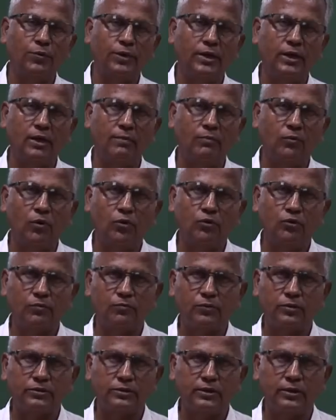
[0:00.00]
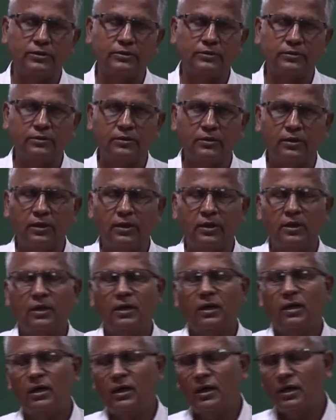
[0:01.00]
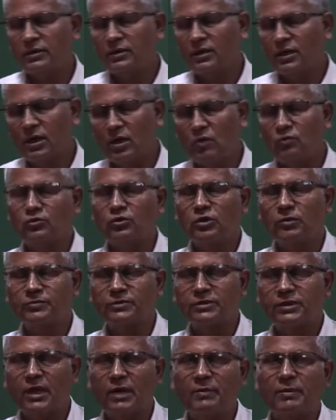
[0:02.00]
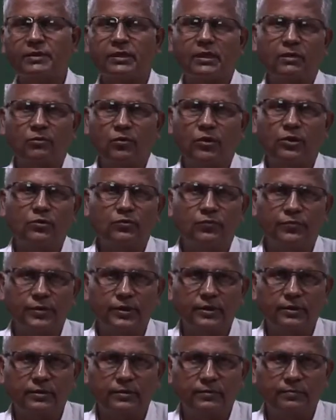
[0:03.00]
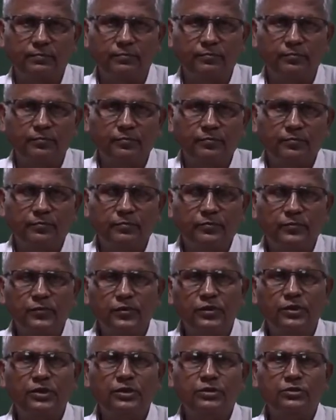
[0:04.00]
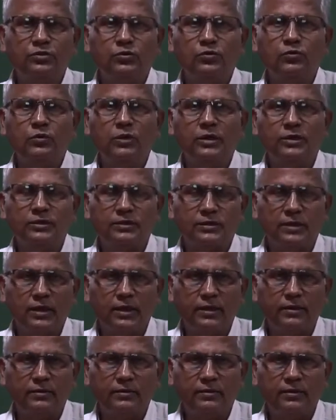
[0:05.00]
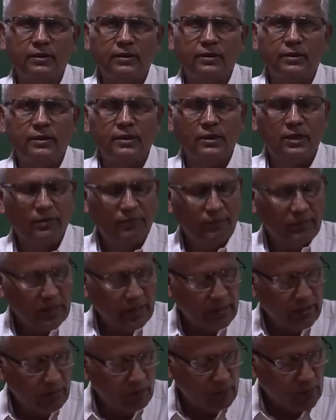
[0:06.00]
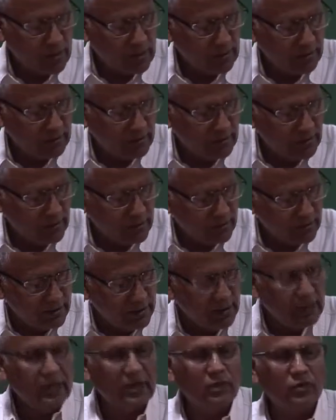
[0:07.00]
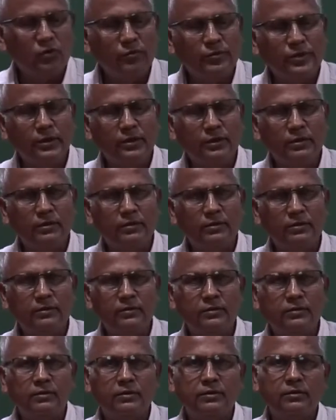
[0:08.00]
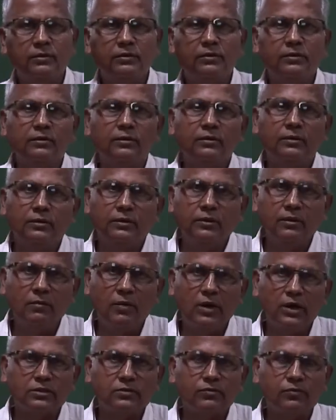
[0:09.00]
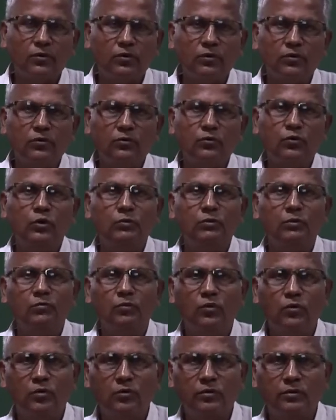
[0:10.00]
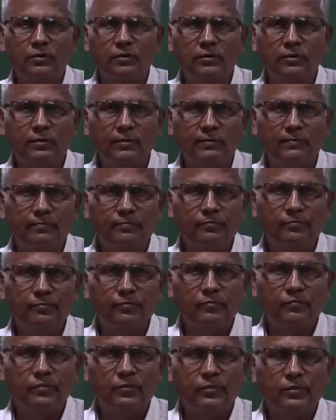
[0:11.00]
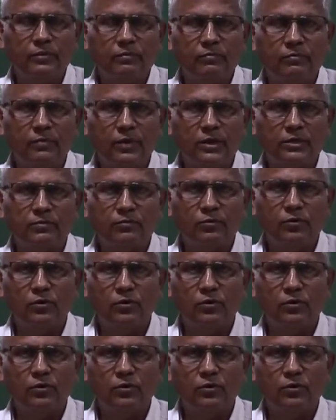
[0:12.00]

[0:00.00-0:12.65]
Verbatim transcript: roving I am going to process and the count of sliver that I am going to feed. These two will decide if I want a thicker roving the mass flow will be more, mass